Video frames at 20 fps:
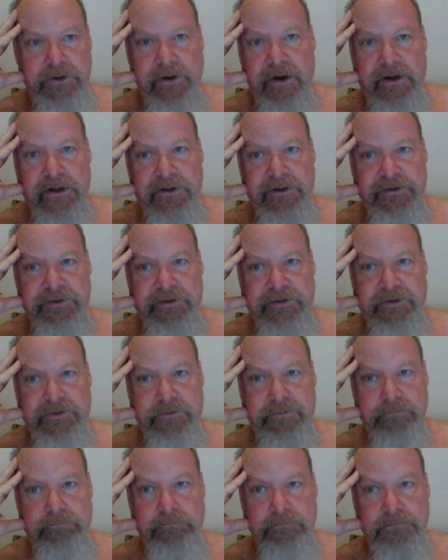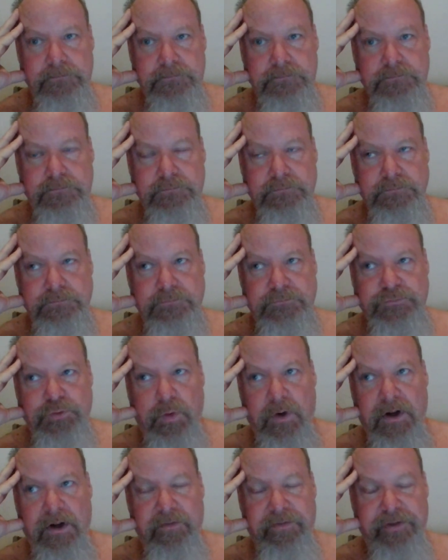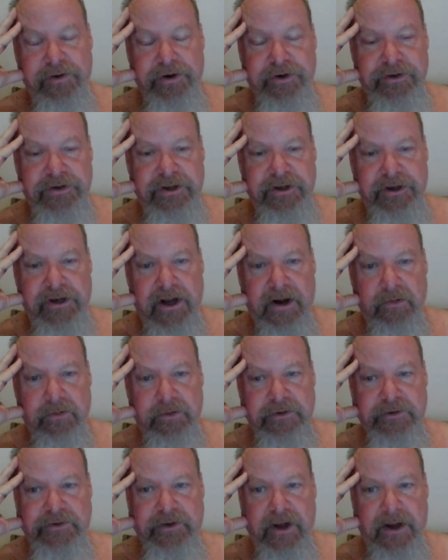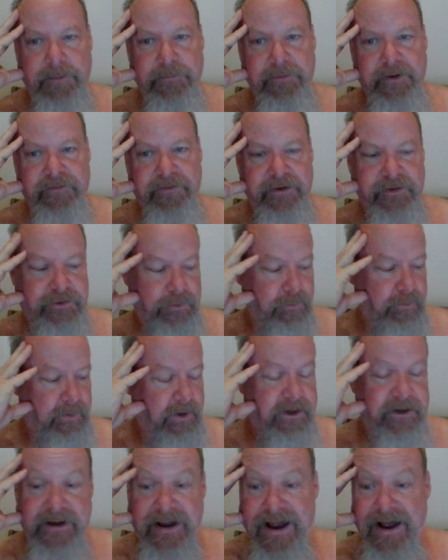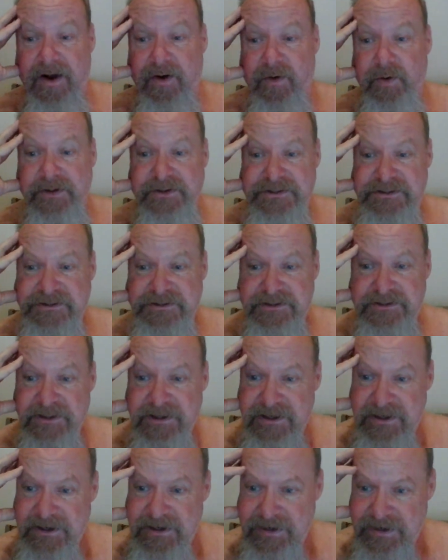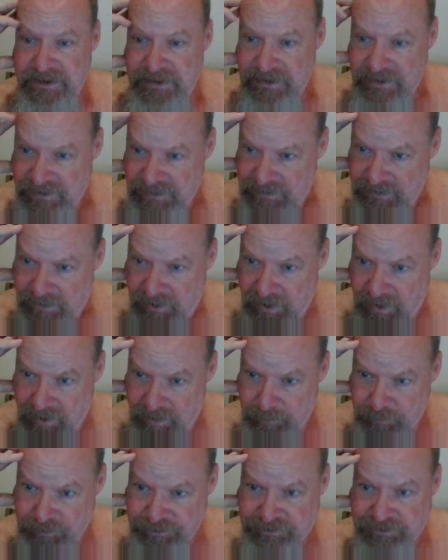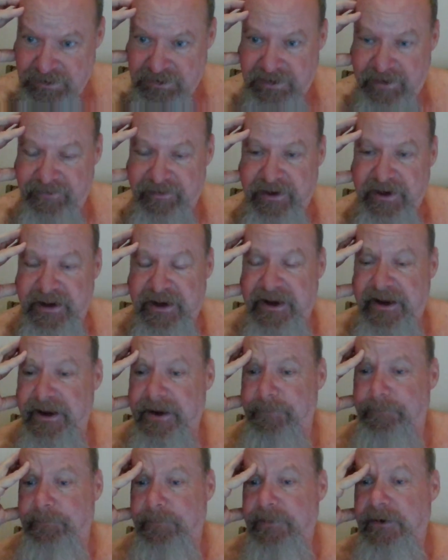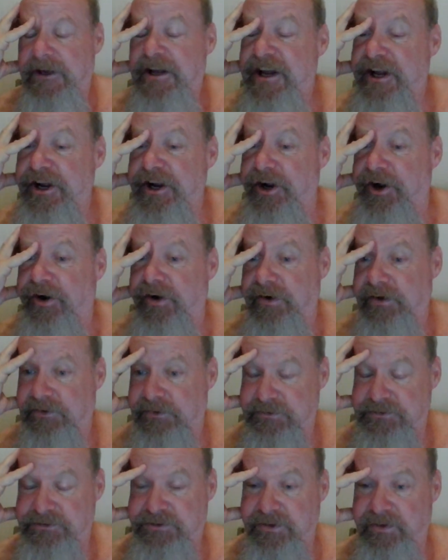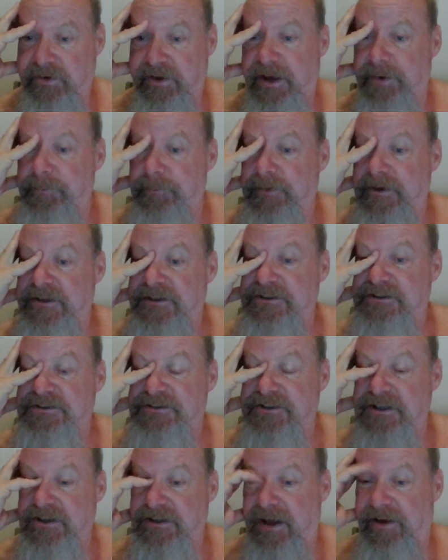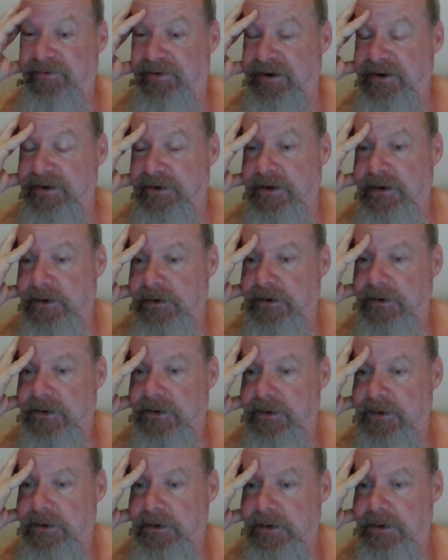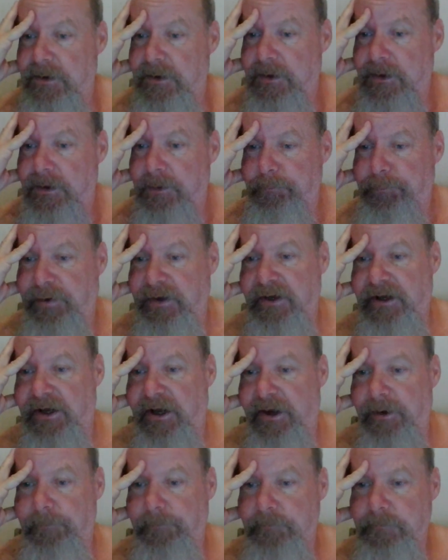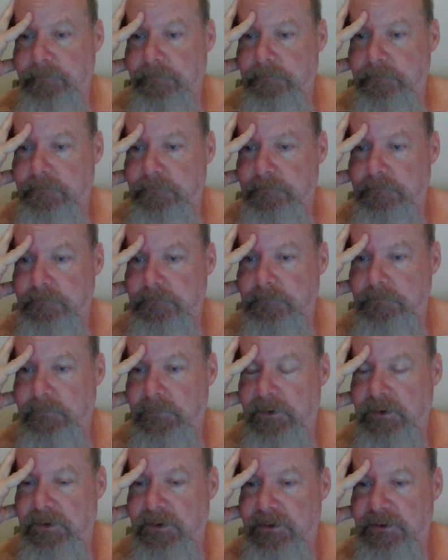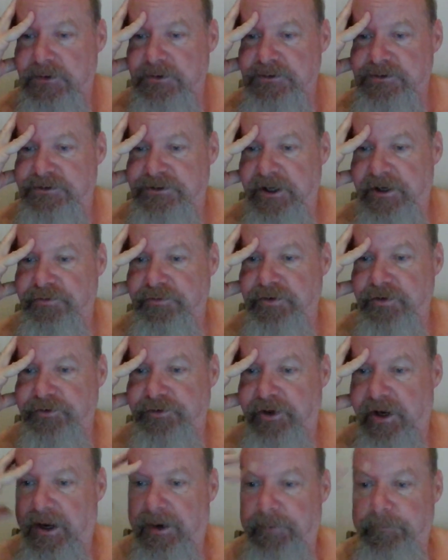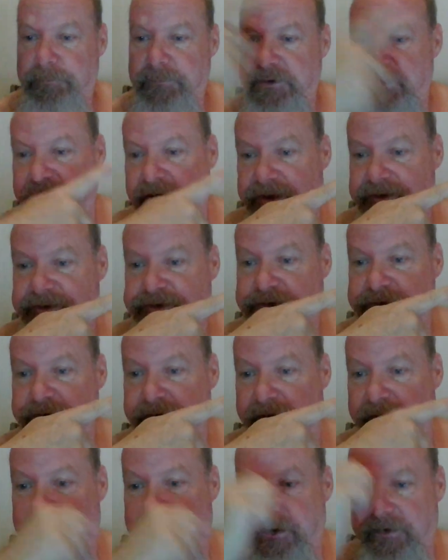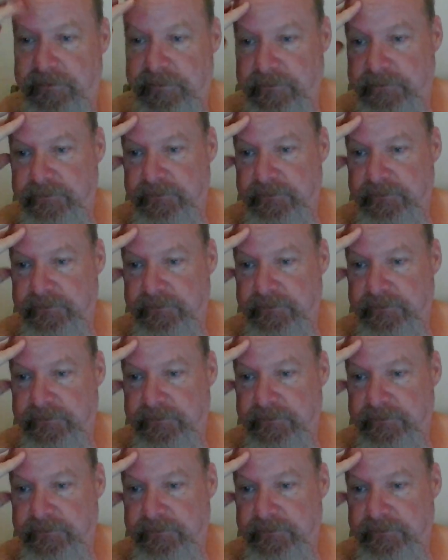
you're at least 12, 13 hours time difference. So right now it's almost 11 a.m. here. So that means it's 11 p.m. Central Time yesterday.